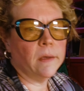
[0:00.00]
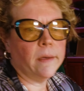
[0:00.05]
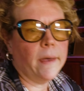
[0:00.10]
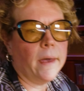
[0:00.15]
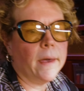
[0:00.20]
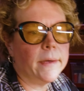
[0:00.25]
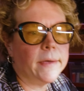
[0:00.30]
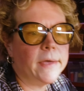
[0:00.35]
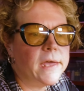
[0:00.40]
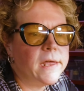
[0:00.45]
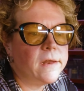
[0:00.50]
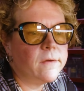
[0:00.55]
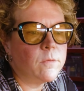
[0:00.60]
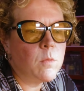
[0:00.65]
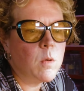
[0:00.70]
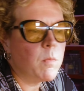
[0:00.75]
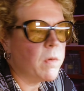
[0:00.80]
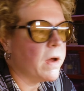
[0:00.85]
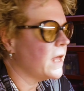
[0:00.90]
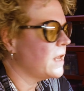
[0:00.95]
God, I can't even
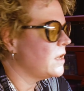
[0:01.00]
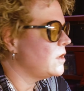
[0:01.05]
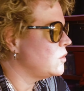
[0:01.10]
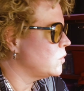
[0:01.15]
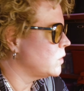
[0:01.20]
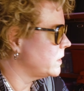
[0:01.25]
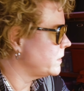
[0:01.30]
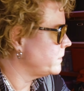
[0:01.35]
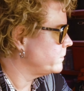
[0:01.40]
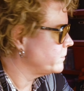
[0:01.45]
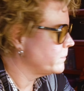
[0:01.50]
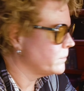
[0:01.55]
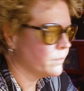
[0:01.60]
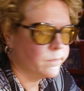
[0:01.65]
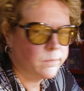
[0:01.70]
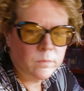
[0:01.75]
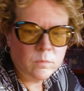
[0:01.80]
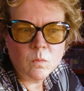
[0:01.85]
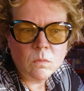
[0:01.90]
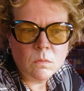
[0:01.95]
remember how to do it.
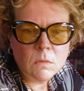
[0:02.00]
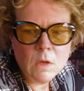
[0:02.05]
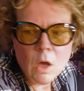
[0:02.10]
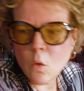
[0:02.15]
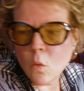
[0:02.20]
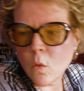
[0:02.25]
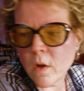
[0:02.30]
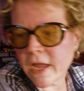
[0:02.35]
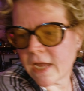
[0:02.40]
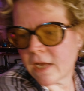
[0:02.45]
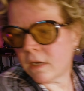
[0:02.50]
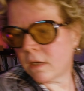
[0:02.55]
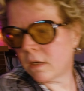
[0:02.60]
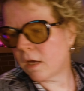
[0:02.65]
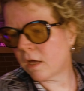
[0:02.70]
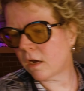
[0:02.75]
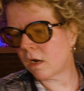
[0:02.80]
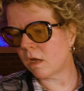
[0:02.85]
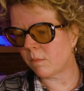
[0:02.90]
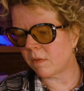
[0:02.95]
Oh wait,
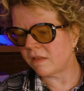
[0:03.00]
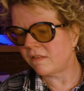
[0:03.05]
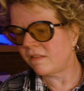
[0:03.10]
I don't have my